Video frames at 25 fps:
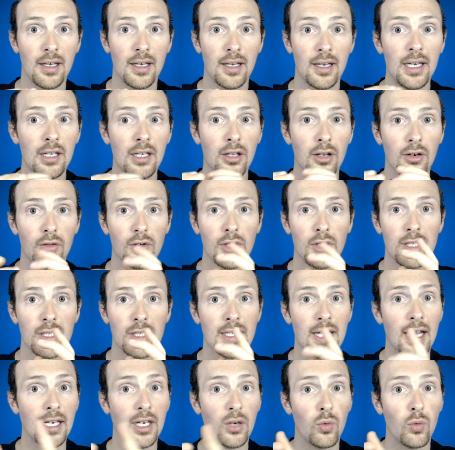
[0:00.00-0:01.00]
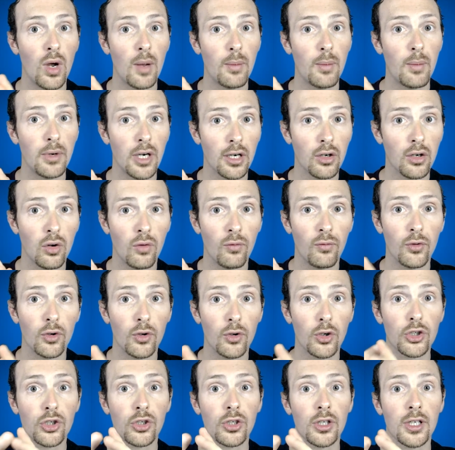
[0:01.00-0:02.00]
either inside the webinar
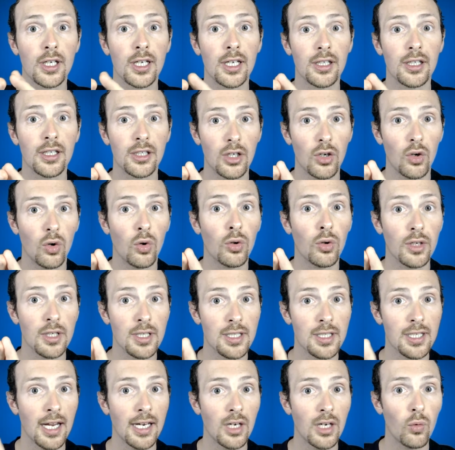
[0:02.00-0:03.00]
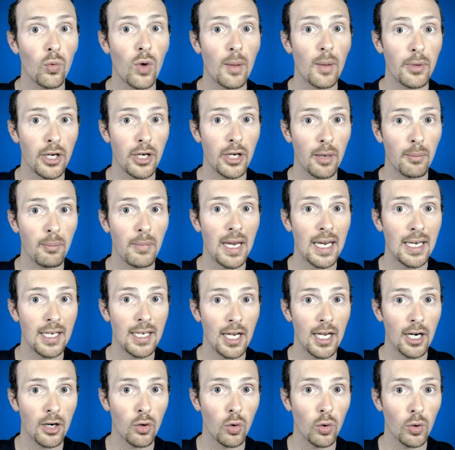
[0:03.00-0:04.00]
conversion kit or inside the webinar
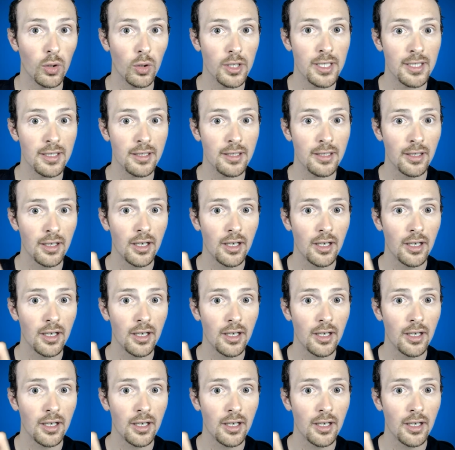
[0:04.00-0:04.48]
mania course,